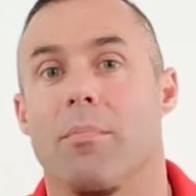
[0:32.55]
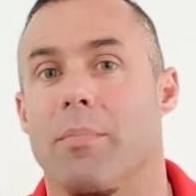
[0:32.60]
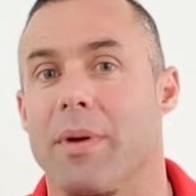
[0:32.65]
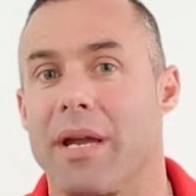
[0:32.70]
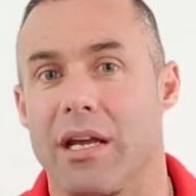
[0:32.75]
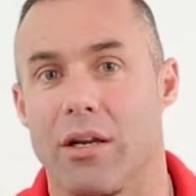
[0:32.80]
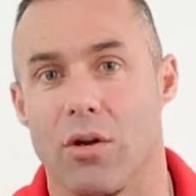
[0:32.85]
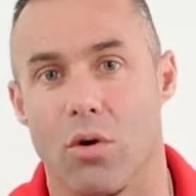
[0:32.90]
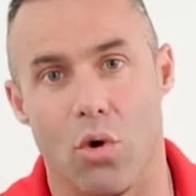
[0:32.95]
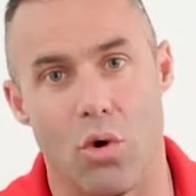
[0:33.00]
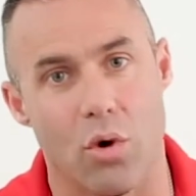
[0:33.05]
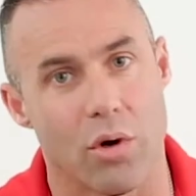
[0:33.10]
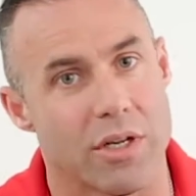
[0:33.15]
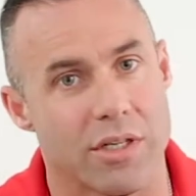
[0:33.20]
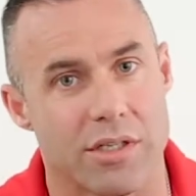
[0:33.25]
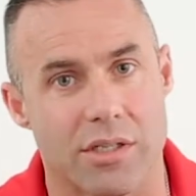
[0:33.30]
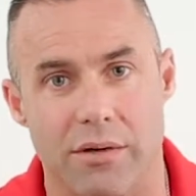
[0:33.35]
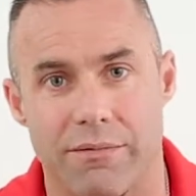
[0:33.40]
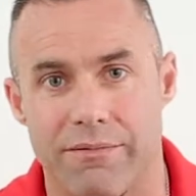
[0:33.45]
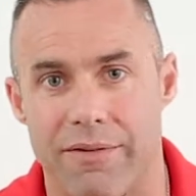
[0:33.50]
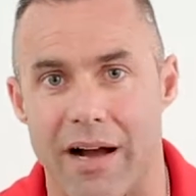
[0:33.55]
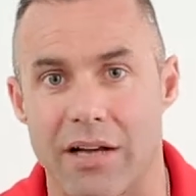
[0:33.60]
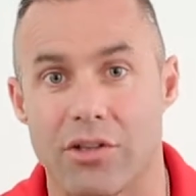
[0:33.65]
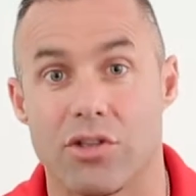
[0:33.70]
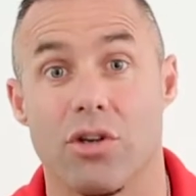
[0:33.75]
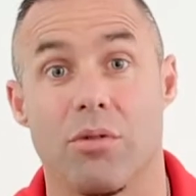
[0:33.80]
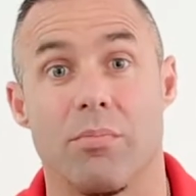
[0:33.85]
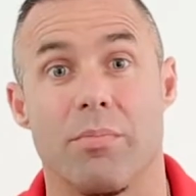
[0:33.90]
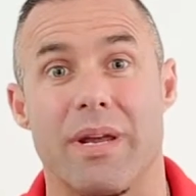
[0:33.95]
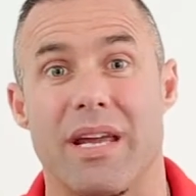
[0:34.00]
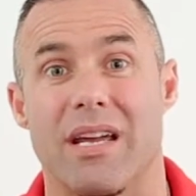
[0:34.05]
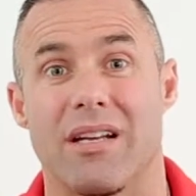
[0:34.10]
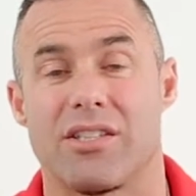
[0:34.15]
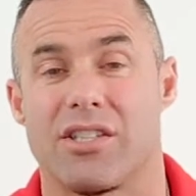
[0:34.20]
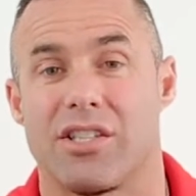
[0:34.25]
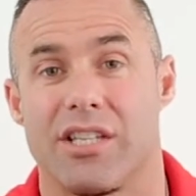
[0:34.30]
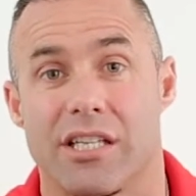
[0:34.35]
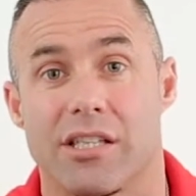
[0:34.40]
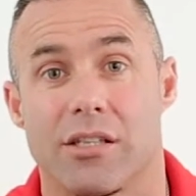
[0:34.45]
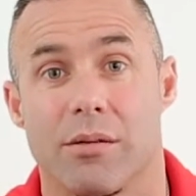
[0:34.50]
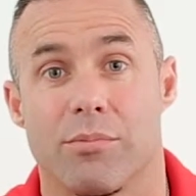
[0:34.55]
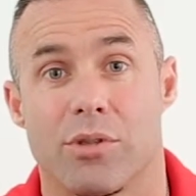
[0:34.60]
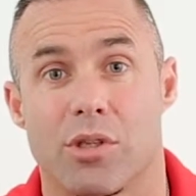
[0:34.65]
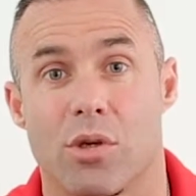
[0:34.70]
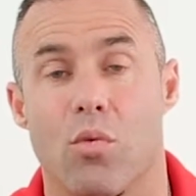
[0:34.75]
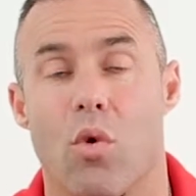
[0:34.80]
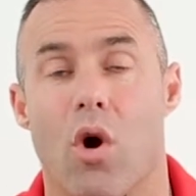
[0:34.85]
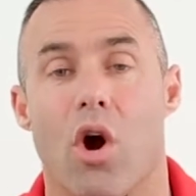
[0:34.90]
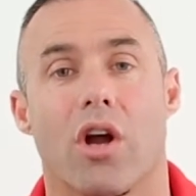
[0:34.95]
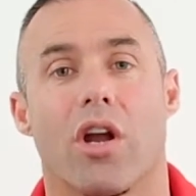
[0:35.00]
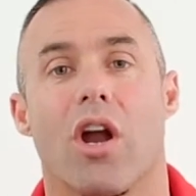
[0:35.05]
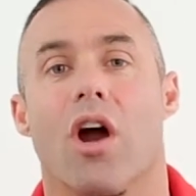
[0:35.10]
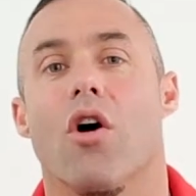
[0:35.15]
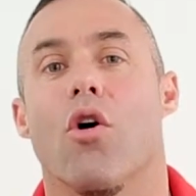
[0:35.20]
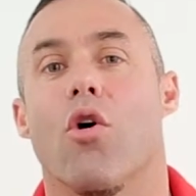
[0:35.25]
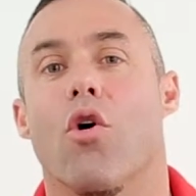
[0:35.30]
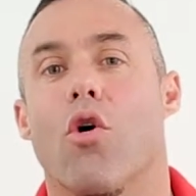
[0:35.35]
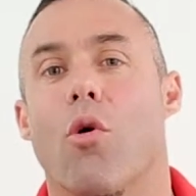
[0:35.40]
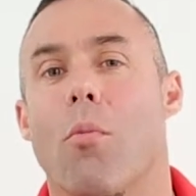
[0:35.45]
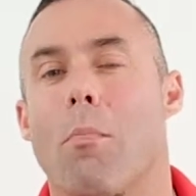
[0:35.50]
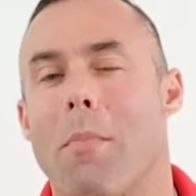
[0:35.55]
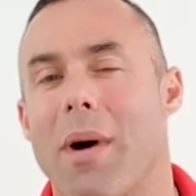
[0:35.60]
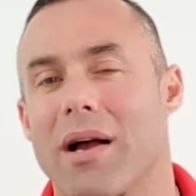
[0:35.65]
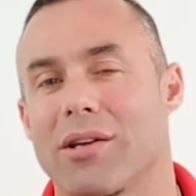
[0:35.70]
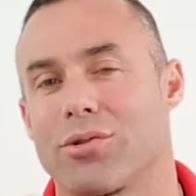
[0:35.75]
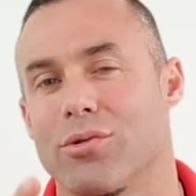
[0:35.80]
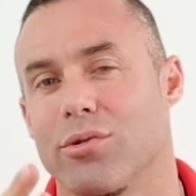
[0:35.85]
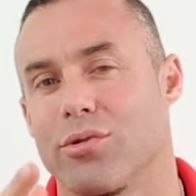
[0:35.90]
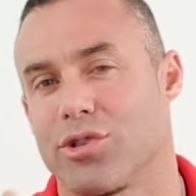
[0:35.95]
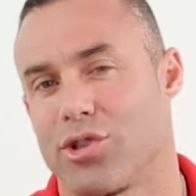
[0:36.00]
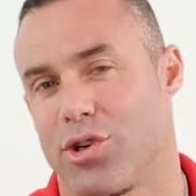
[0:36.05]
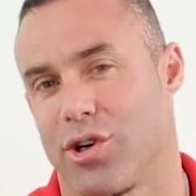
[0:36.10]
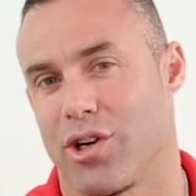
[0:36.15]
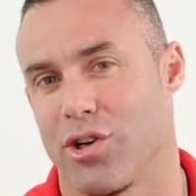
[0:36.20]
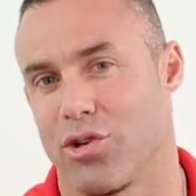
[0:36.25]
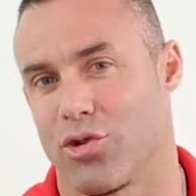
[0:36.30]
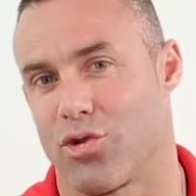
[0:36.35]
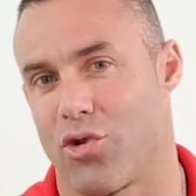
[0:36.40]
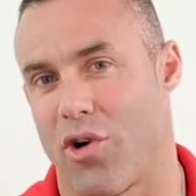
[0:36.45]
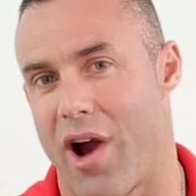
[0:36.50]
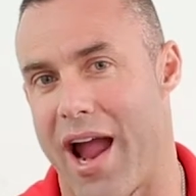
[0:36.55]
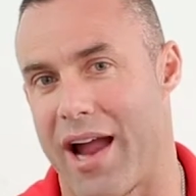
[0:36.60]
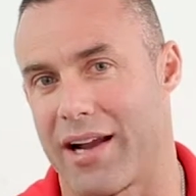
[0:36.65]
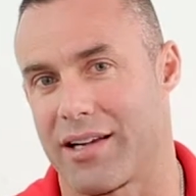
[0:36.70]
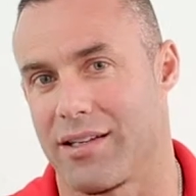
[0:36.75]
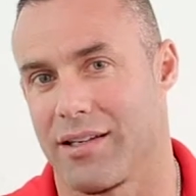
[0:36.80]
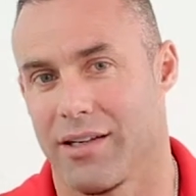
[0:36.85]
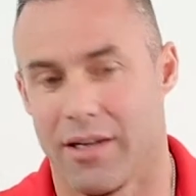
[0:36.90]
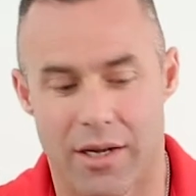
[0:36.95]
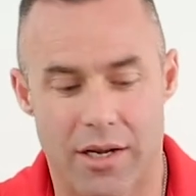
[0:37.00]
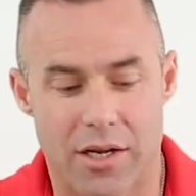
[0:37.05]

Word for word: be it organs to function, be it systems to work, or muscles to contract.